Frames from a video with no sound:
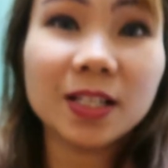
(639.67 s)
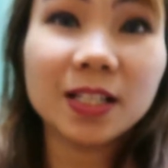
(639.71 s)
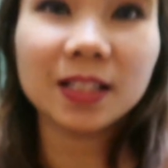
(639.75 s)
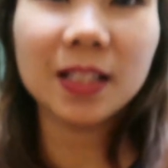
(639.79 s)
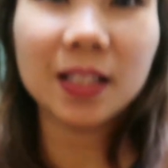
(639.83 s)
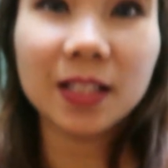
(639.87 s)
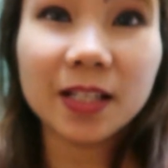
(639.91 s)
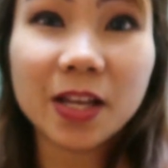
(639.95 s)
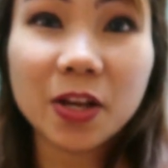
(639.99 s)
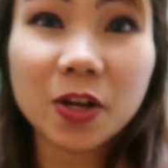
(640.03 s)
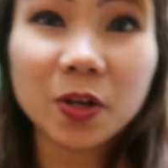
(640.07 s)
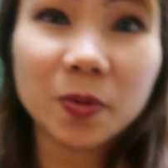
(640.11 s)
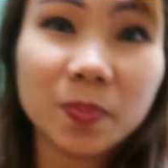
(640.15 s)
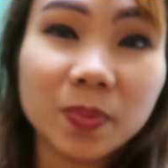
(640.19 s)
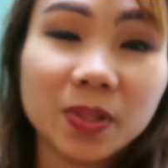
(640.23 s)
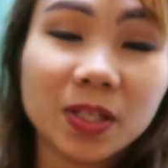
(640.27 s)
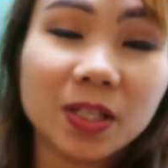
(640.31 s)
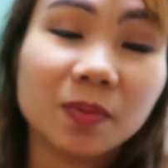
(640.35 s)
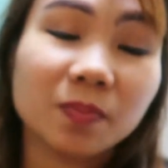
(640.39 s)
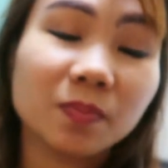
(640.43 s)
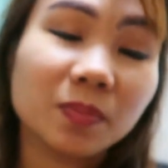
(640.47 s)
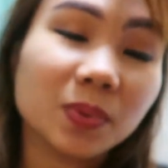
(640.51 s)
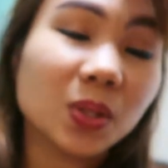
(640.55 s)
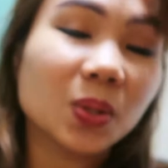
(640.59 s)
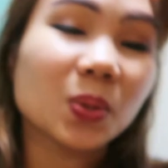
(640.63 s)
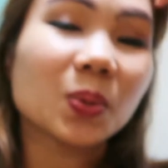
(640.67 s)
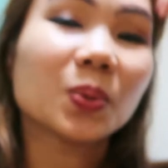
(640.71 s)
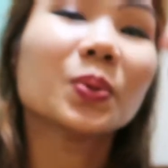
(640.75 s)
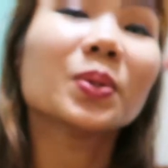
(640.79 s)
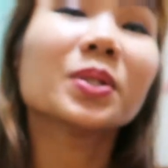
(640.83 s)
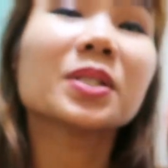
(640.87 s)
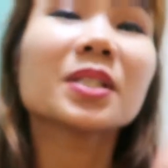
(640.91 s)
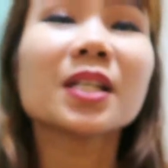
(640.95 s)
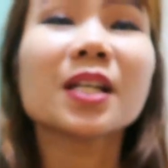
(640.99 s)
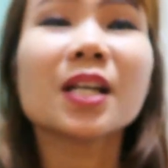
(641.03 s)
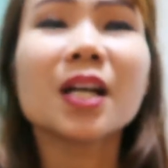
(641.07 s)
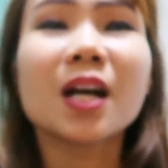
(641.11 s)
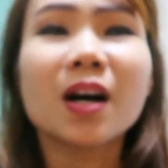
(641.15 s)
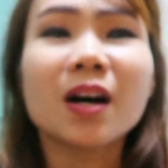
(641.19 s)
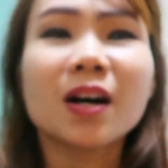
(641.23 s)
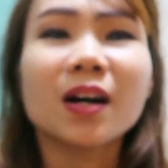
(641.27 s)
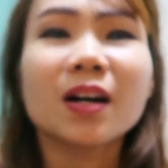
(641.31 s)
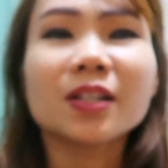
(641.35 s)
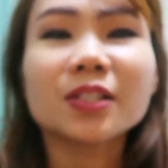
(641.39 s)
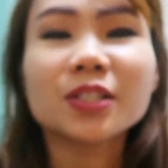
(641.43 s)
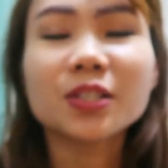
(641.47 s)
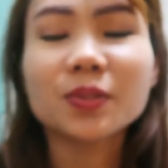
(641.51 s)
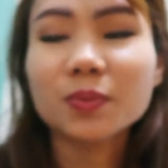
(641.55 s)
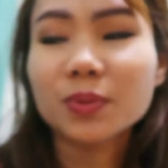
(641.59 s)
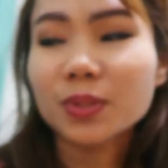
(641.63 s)
kanilang Airbnb host.
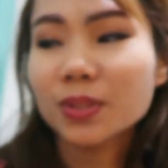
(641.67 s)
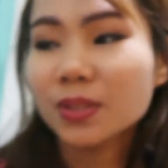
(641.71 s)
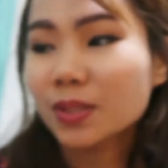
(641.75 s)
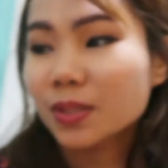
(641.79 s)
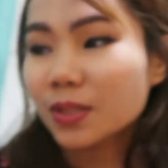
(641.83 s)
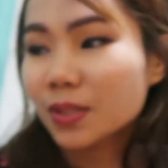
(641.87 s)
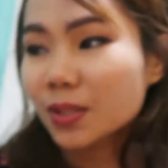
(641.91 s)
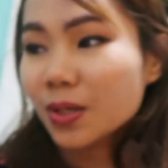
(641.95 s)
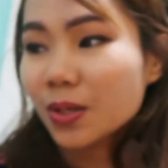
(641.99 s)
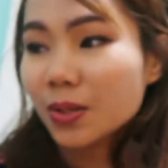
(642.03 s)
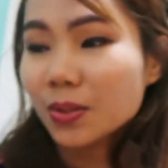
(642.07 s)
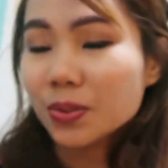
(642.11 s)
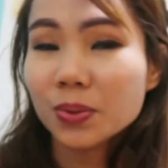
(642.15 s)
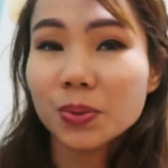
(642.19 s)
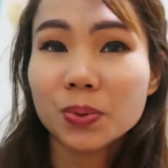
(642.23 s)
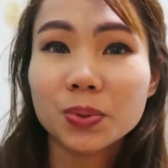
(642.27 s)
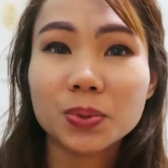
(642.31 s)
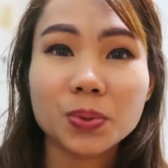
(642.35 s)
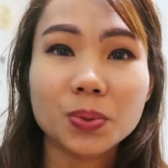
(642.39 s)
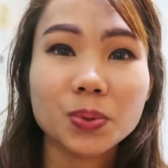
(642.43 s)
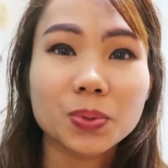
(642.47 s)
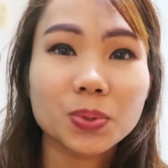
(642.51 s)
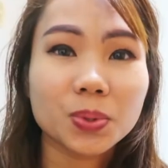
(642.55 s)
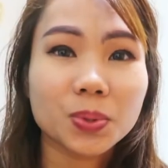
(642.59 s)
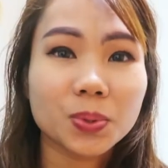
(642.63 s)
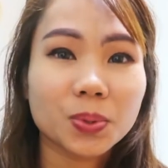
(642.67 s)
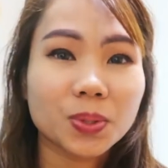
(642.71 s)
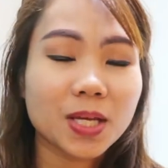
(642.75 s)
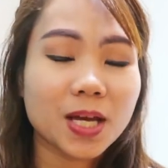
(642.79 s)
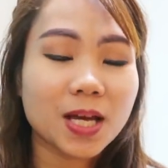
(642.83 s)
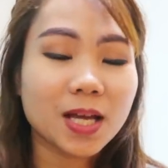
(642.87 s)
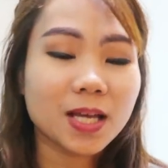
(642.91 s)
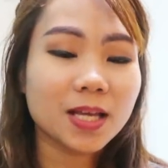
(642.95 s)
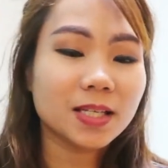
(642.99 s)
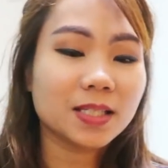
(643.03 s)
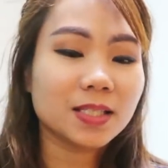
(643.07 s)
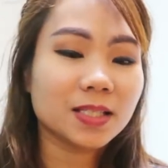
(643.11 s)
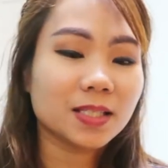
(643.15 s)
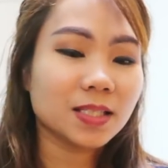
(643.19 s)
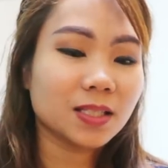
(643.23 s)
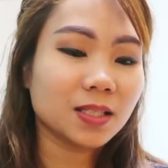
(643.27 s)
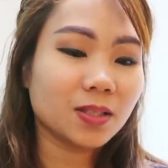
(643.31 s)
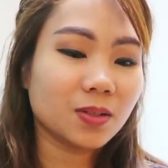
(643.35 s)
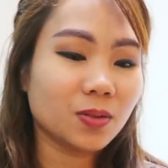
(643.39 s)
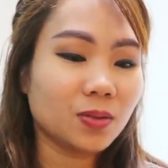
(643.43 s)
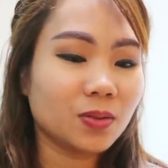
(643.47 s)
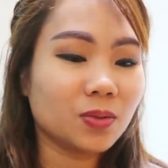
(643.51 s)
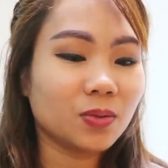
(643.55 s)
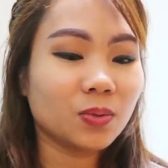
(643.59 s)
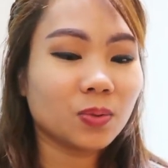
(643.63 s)
Uh, she was so, so, so nice. As
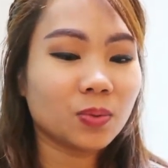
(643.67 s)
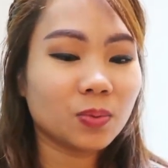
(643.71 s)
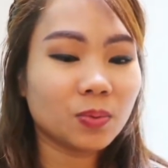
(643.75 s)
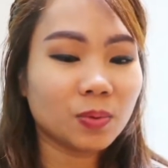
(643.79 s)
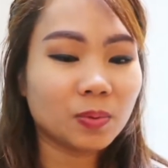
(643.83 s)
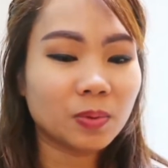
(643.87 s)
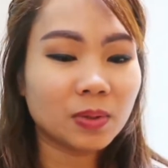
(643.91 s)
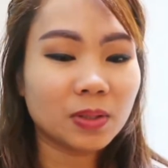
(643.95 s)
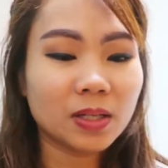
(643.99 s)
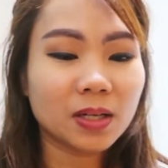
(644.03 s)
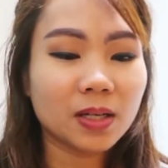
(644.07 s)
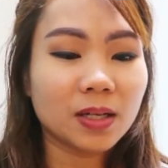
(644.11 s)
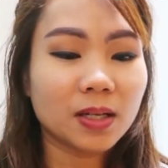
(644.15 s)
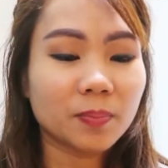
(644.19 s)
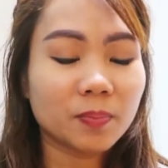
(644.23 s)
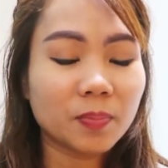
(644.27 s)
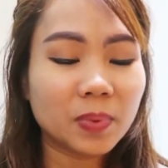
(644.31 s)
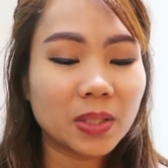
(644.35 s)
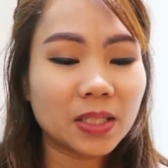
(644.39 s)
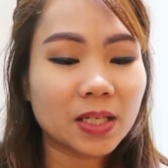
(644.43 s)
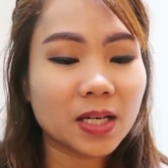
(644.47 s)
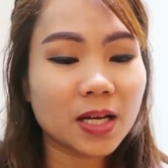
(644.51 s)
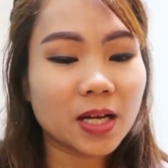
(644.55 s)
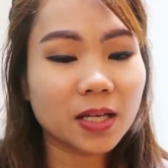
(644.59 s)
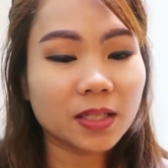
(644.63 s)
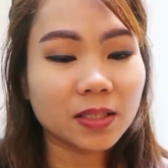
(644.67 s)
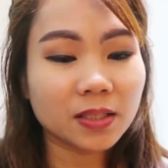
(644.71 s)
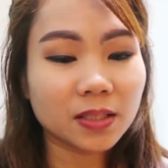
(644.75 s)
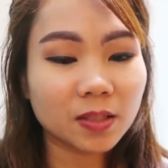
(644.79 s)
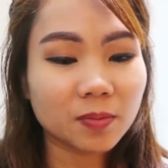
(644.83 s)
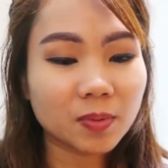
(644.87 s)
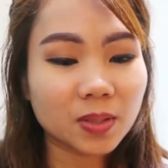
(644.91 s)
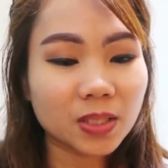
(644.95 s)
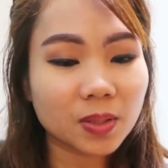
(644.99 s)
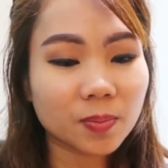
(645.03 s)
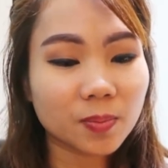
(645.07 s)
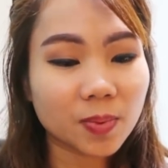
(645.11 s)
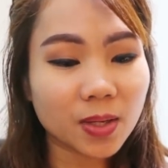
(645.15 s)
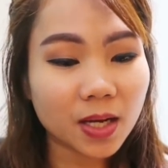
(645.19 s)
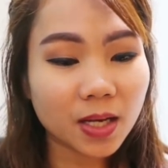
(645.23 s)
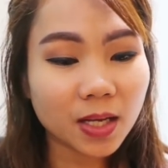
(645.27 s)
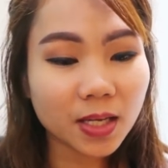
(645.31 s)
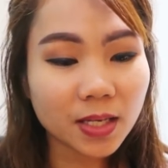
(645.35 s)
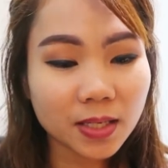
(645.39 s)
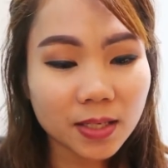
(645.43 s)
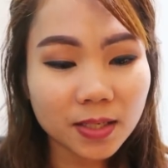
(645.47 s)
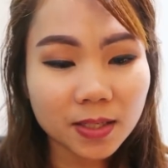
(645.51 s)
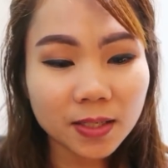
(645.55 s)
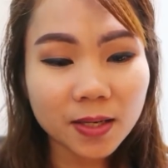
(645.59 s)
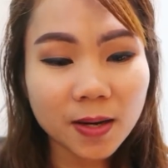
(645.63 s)
in, uh, pinakain niya kami sa
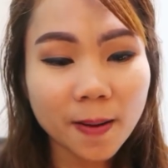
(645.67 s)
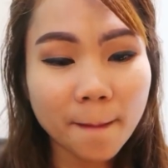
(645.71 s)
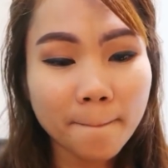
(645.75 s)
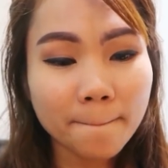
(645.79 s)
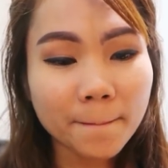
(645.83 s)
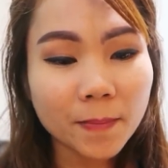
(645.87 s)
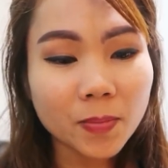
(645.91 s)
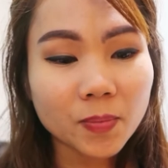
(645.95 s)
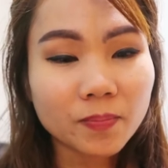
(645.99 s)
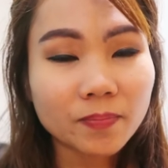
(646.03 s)
bahay niya.